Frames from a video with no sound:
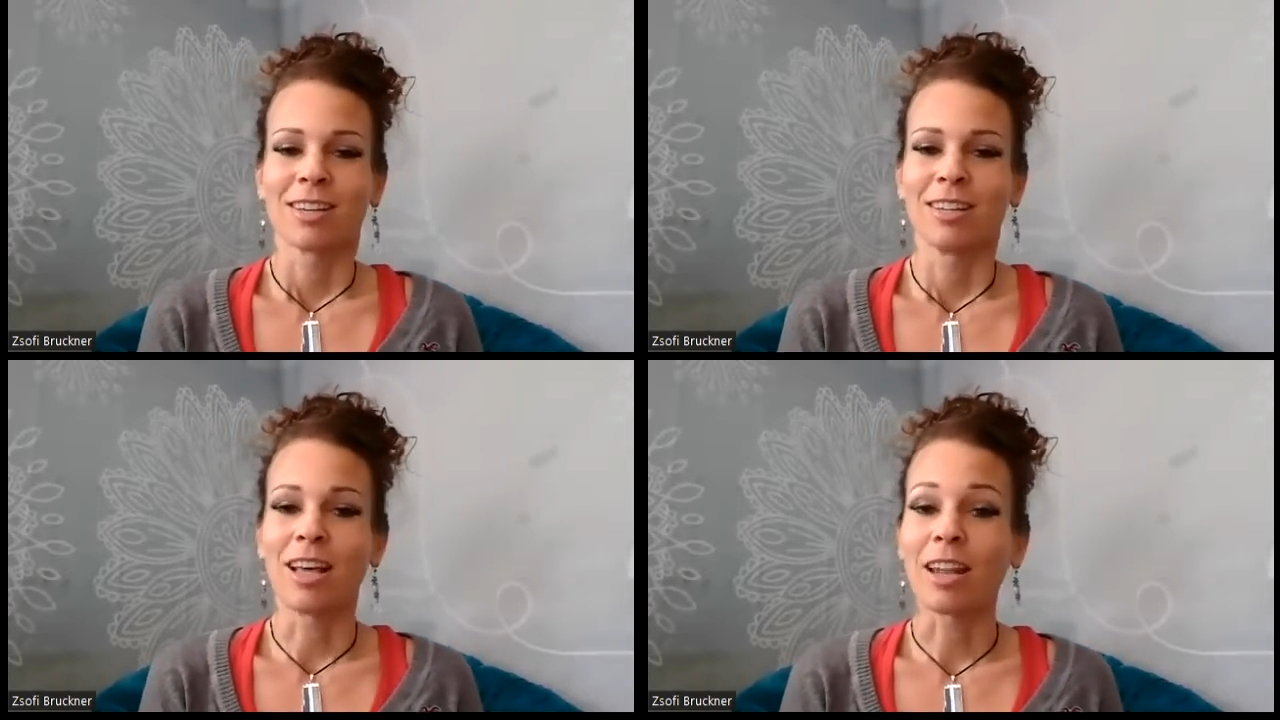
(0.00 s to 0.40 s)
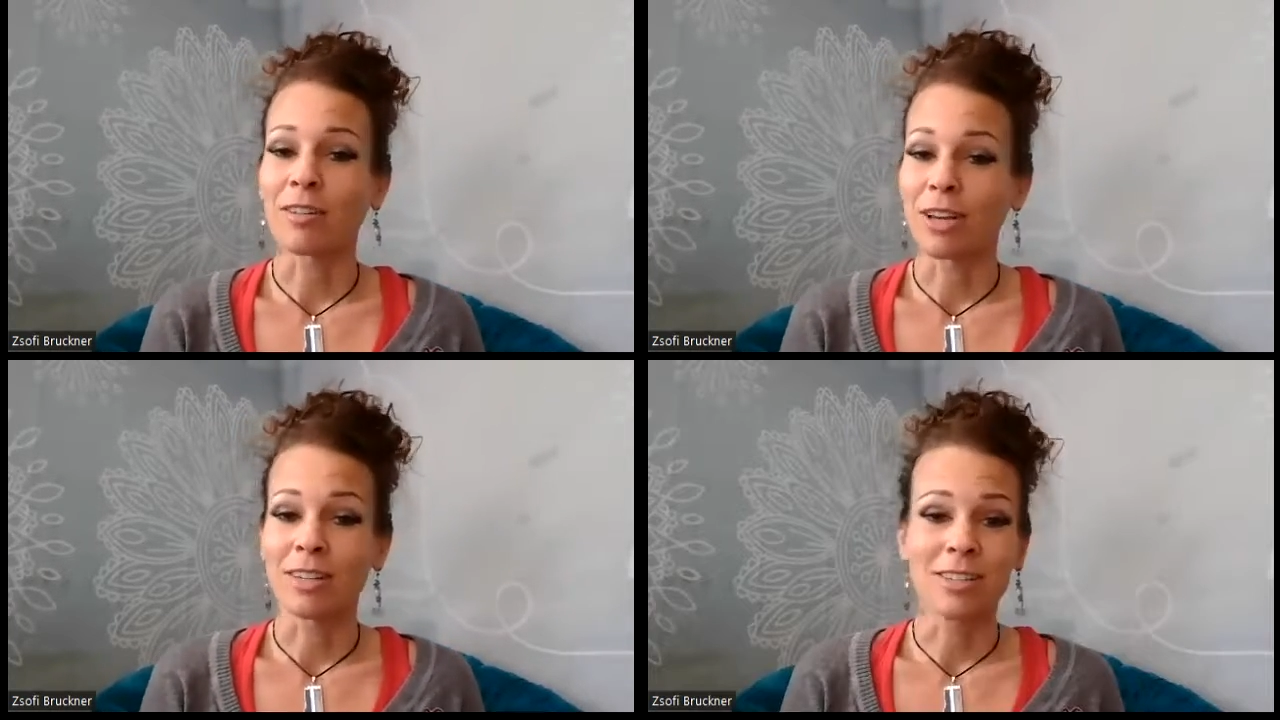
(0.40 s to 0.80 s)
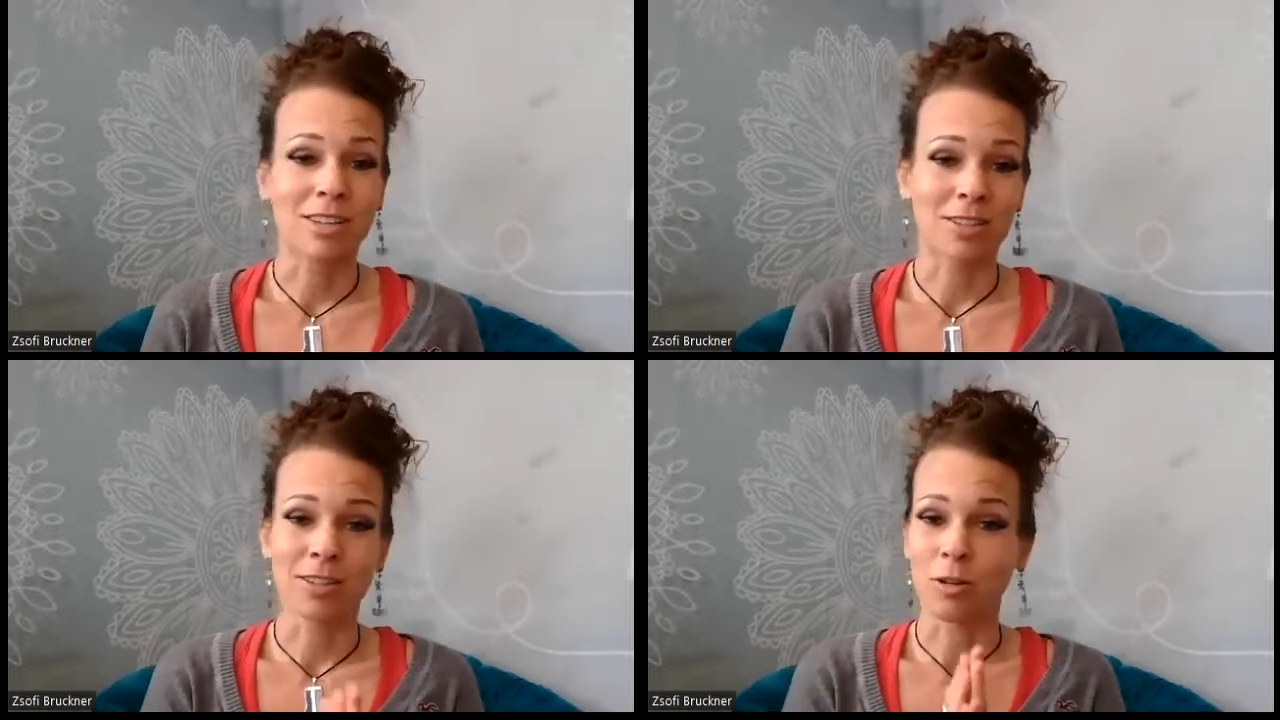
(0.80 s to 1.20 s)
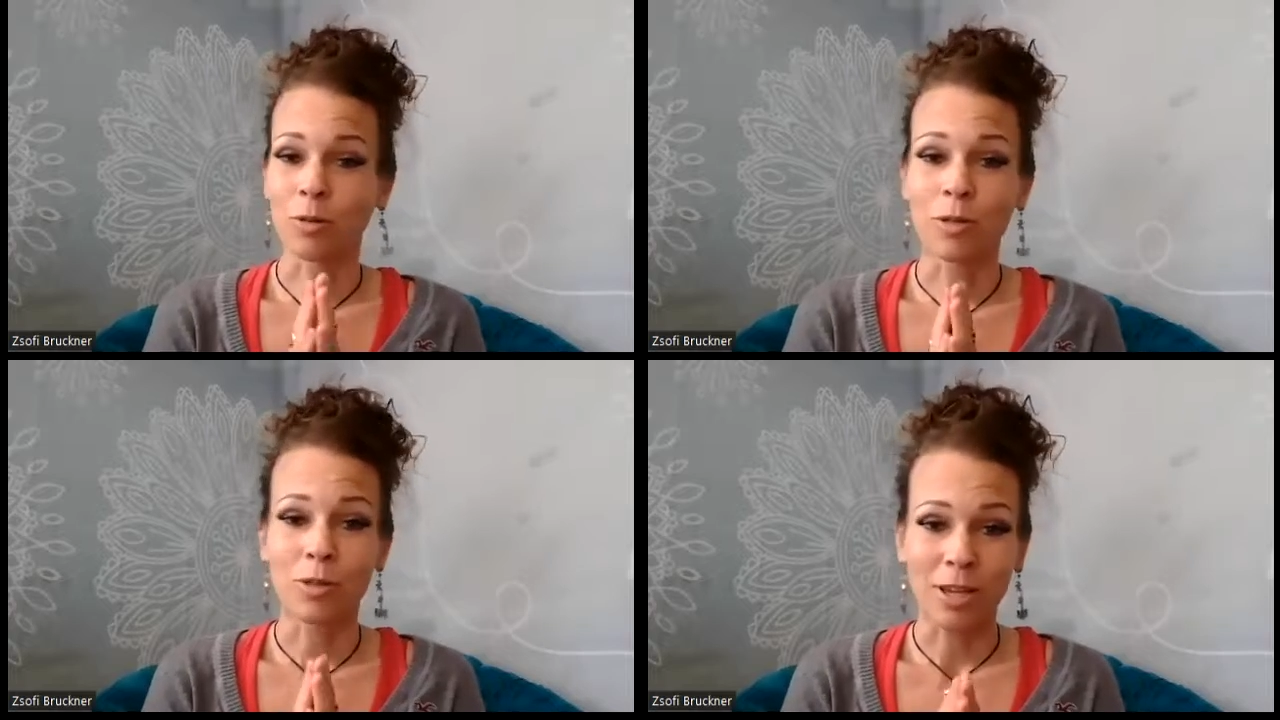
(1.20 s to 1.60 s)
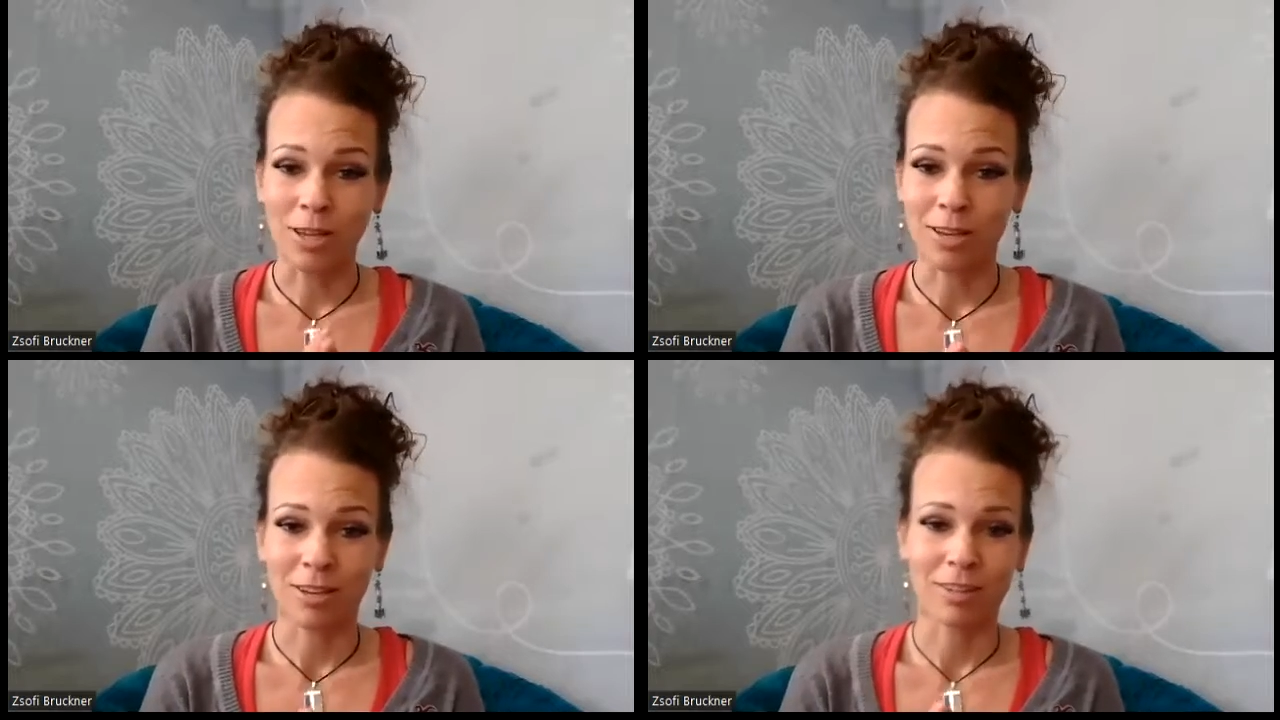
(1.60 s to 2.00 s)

don't think